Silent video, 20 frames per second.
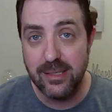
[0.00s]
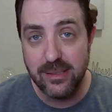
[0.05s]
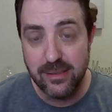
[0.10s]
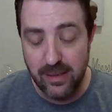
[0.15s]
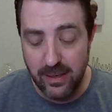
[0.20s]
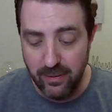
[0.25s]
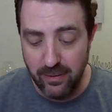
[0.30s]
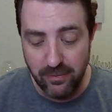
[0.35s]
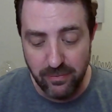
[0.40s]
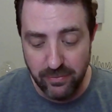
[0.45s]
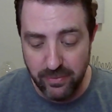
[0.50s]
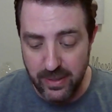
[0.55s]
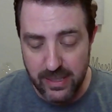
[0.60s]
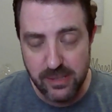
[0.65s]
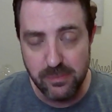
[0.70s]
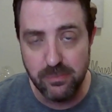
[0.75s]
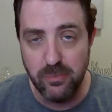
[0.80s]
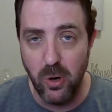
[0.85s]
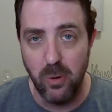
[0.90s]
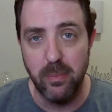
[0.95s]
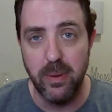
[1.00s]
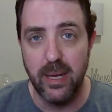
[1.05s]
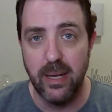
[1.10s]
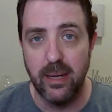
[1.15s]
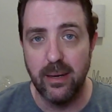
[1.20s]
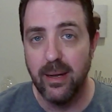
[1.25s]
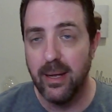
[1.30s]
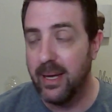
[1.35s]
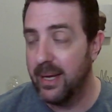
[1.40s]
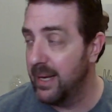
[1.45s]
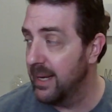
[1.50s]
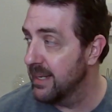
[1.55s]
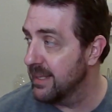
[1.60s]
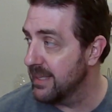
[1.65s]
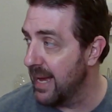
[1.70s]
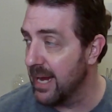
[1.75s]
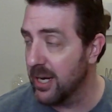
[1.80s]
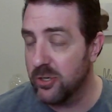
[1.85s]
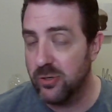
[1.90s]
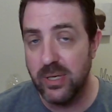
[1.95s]
of this moment, he is
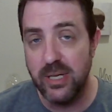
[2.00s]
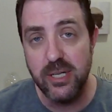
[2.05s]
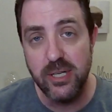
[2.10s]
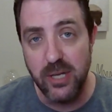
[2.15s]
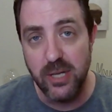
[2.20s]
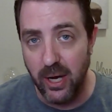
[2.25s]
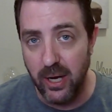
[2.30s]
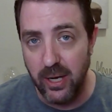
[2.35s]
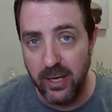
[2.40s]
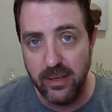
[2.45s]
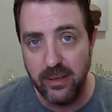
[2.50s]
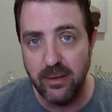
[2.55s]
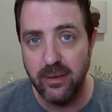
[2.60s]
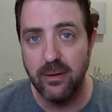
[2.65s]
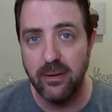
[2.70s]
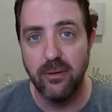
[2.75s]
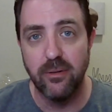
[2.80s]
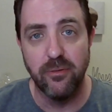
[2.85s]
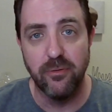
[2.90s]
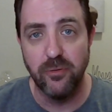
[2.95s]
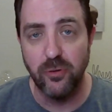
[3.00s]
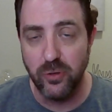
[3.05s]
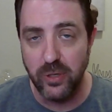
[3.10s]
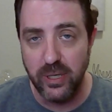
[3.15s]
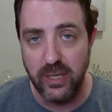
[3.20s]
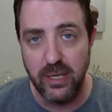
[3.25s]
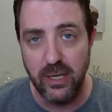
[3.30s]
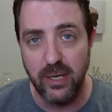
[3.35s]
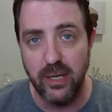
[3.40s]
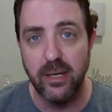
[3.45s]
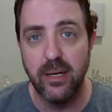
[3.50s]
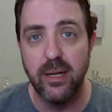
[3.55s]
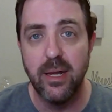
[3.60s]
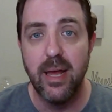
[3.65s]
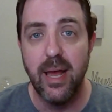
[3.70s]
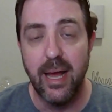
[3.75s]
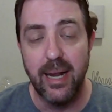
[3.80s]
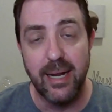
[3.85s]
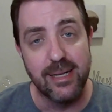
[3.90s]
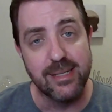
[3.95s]
actually done, fully done,
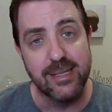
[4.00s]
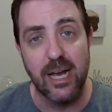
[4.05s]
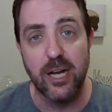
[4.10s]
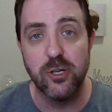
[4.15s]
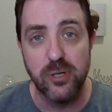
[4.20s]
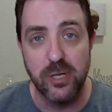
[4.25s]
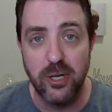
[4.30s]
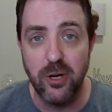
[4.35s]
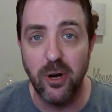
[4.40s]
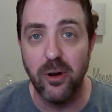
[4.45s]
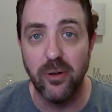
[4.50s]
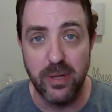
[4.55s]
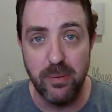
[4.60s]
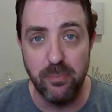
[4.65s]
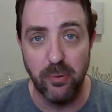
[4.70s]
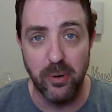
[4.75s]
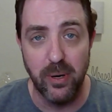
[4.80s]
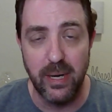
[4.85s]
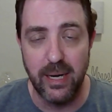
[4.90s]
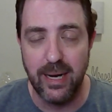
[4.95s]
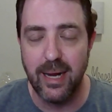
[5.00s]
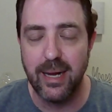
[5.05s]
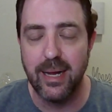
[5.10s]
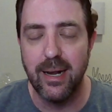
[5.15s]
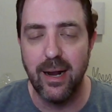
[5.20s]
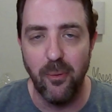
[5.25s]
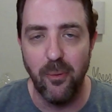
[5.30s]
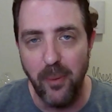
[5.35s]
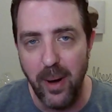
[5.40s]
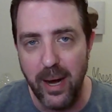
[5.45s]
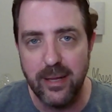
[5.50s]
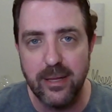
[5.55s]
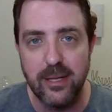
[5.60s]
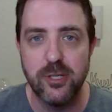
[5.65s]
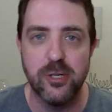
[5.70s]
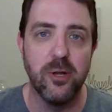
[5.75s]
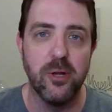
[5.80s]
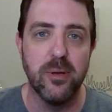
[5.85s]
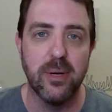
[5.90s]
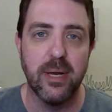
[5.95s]
and he is actually currently printing. I cannot wait to
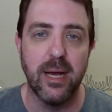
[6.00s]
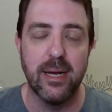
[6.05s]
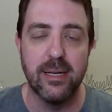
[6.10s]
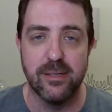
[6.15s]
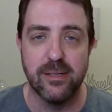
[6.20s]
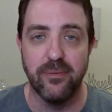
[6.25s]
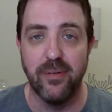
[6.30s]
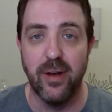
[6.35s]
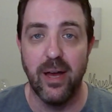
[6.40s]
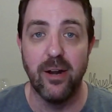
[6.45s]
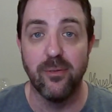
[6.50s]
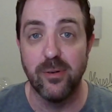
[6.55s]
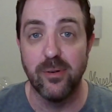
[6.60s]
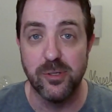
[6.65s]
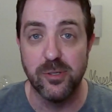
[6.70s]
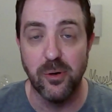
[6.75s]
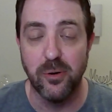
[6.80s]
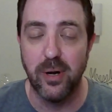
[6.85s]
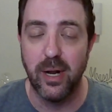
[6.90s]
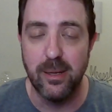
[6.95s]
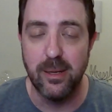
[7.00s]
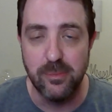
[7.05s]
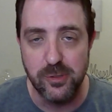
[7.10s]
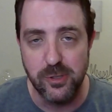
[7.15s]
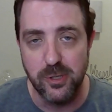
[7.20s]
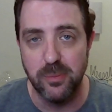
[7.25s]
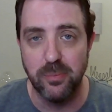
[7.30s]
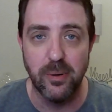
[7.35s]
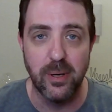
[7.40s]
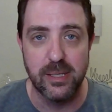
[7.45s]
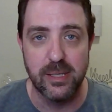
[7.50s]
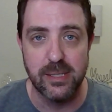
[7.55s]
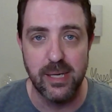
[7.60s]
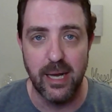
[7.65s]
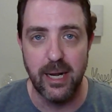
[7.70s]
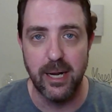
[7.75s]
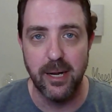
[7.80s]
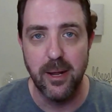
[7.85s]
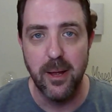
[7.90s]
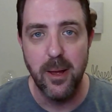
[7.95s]
show you guys the final result. I am super
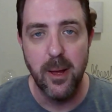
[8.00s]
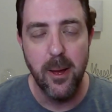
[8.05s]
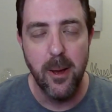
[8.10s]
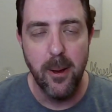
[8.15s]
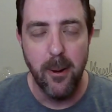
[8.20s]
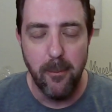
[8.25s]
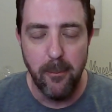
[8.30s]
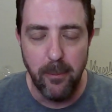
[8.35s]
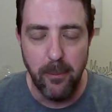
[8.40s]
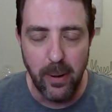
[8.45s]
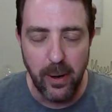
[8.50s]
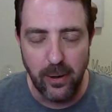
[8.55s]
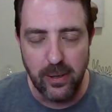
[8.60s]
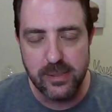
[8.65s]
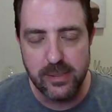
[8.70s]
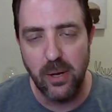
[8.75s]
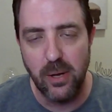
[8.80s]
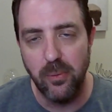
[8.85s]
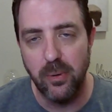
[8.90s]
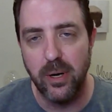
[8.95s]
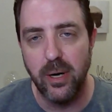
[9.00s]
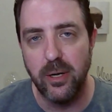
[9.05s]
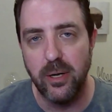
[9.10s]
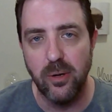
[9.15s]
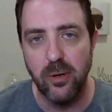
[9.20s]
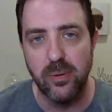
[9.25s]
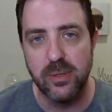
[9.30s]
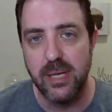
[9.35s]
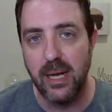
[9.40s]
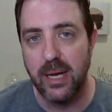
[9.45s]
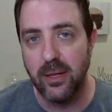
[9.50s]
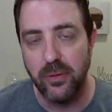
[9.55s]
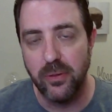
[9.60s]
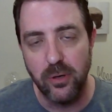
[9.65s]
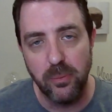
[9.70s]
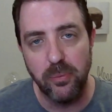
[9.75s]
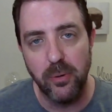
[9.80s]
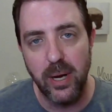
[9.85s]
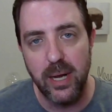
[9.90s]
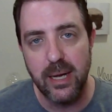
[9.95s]
excited. But all I wanted to do was take a
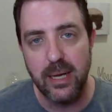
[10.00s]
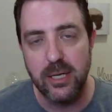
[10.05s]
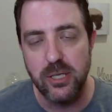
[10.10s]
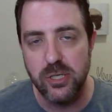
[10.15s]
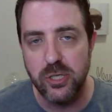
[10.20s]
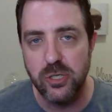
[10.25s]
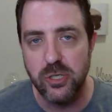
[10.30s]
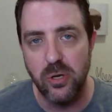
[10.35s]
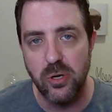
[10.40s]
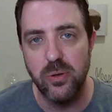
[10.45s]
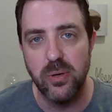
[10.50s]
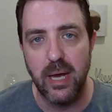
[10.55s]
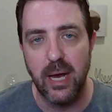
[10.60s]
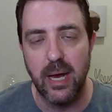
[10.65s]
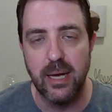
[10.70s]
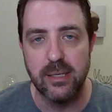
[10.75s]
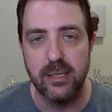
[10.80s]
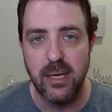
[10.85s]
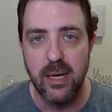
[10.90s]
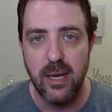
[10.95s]
little break and just show you guys,